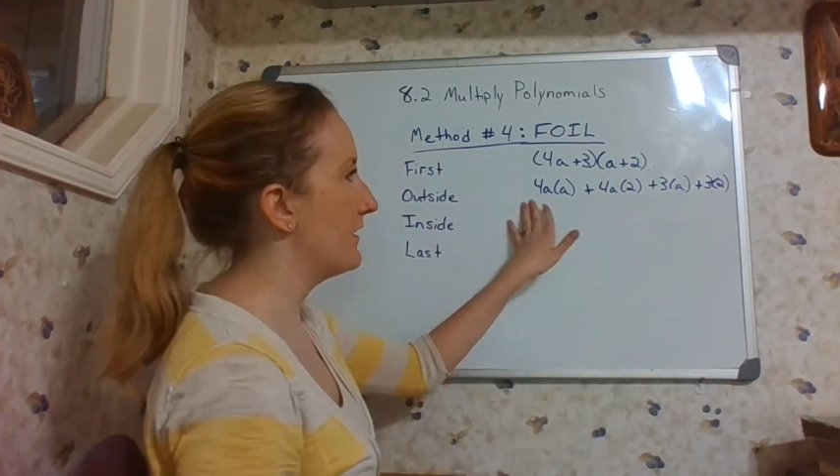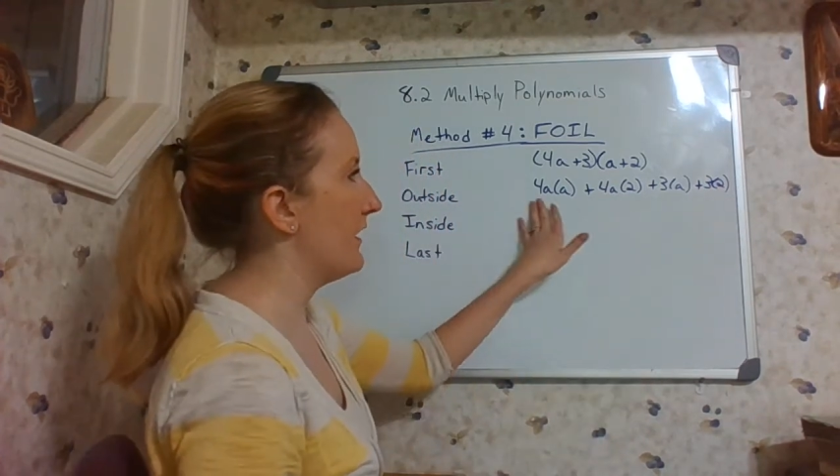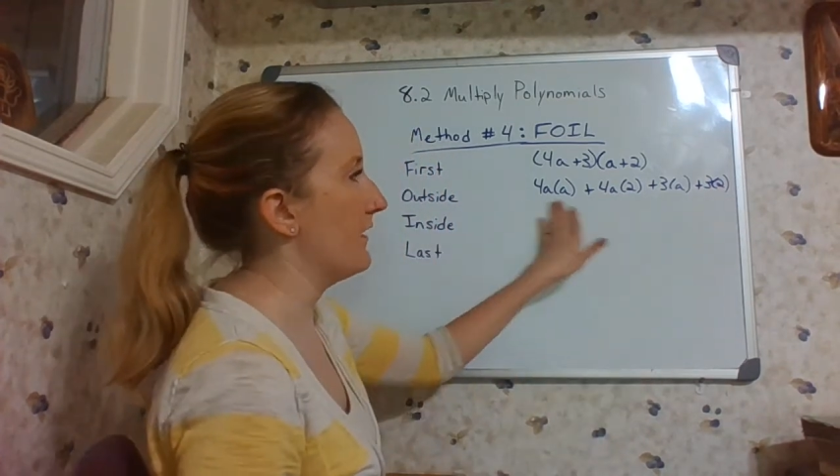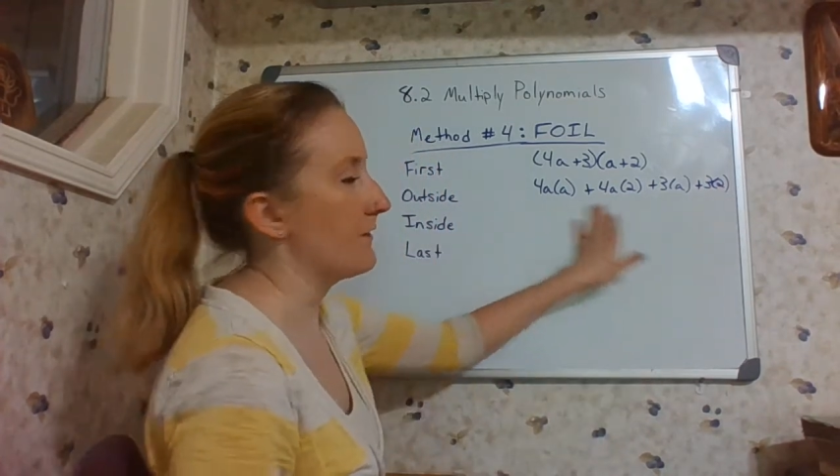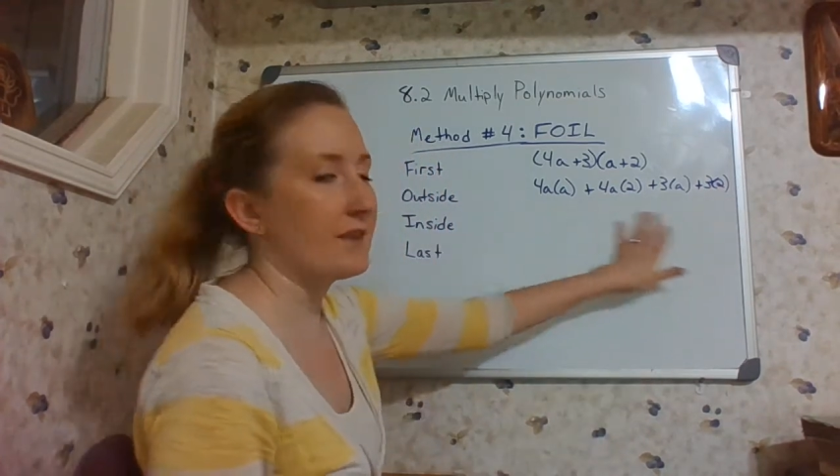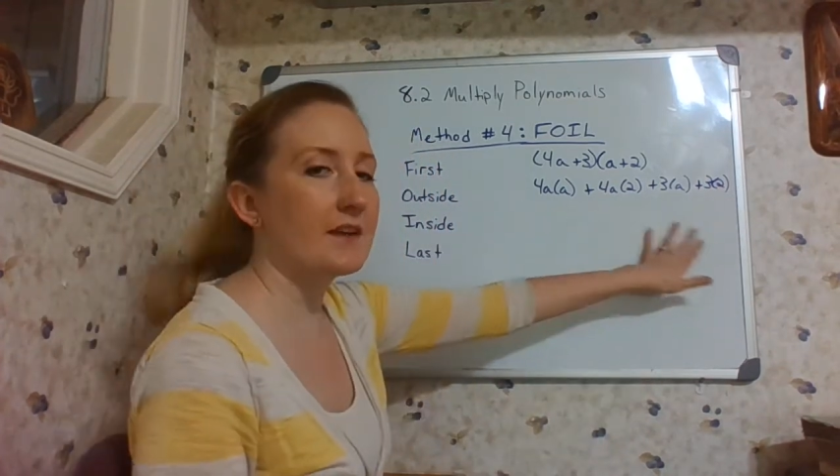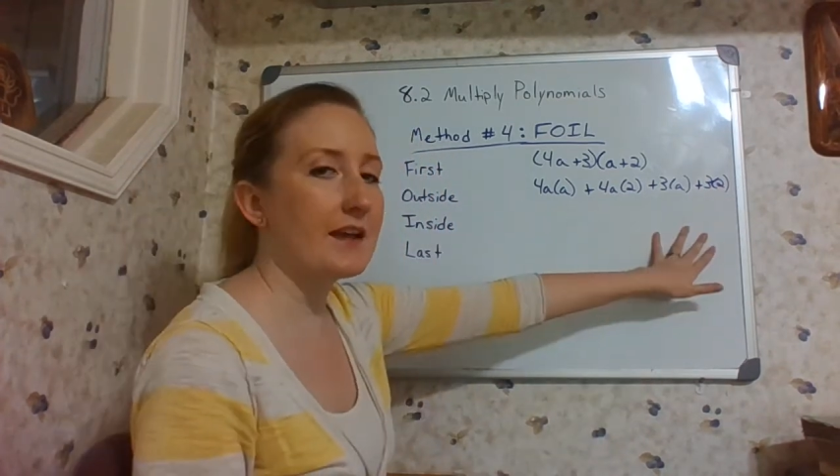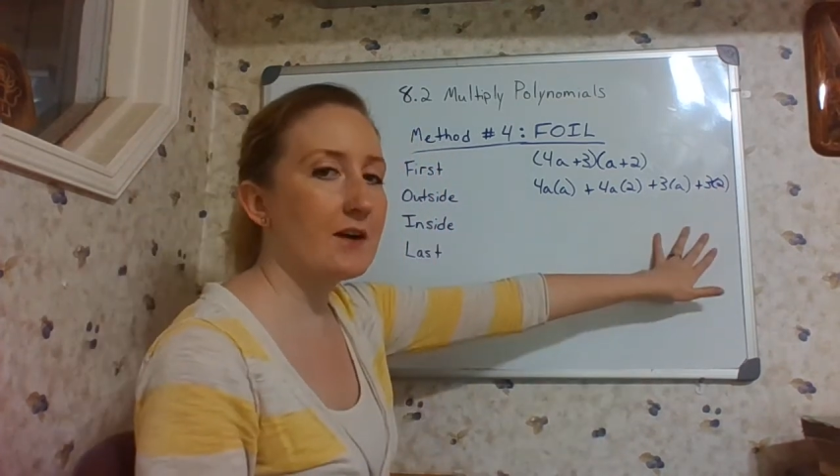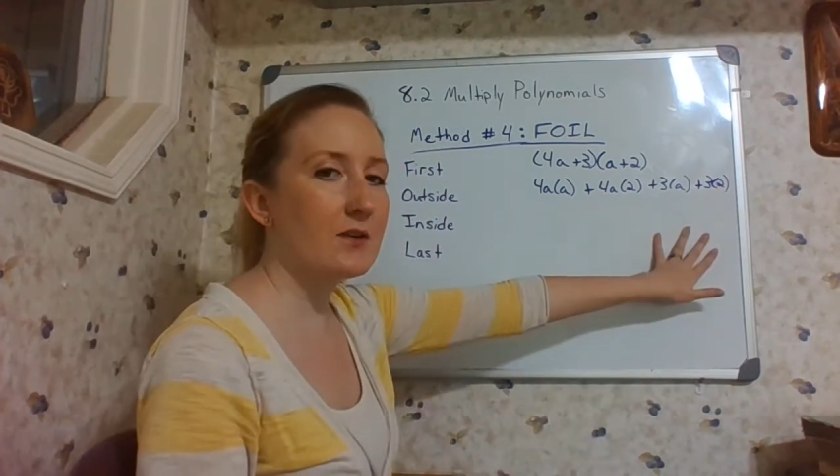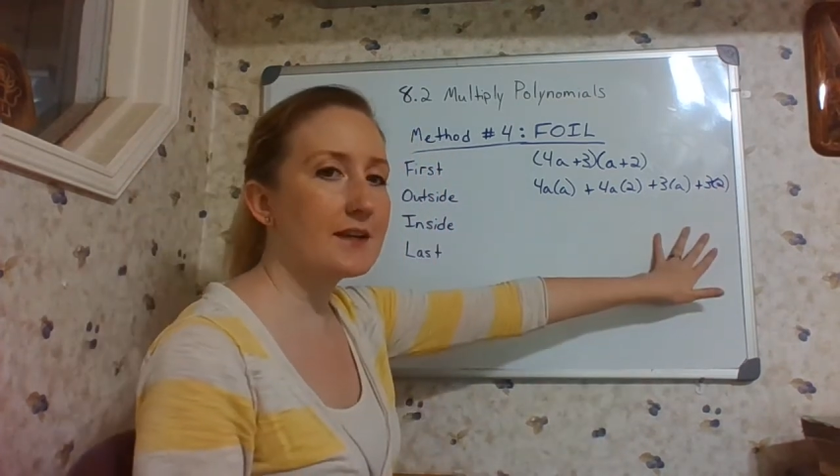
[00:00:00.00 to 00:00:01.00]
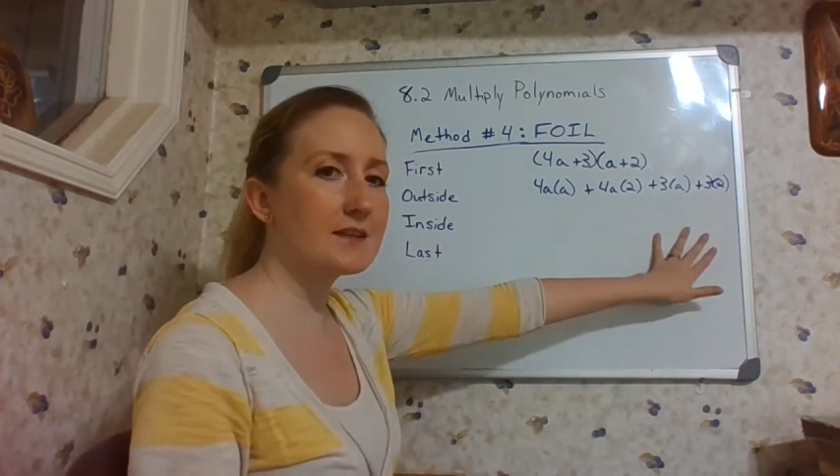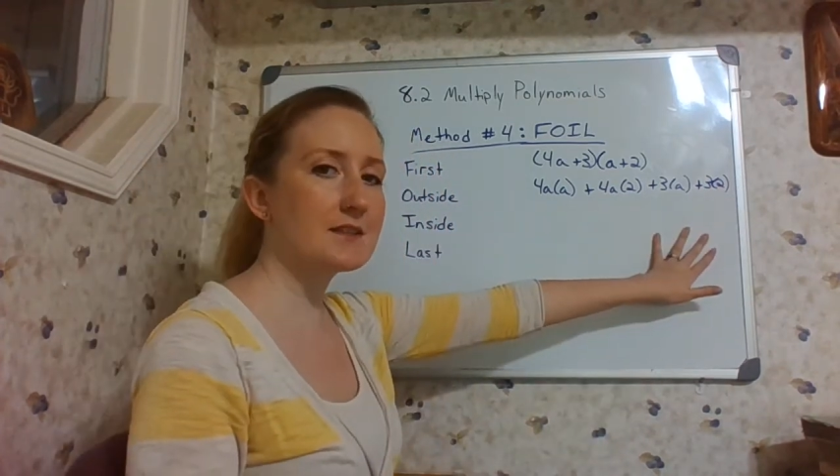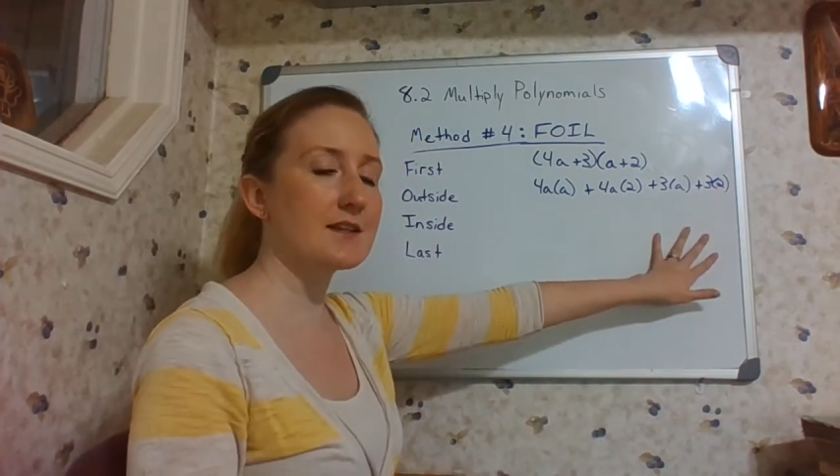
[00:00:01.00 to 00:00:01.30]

everything out like this.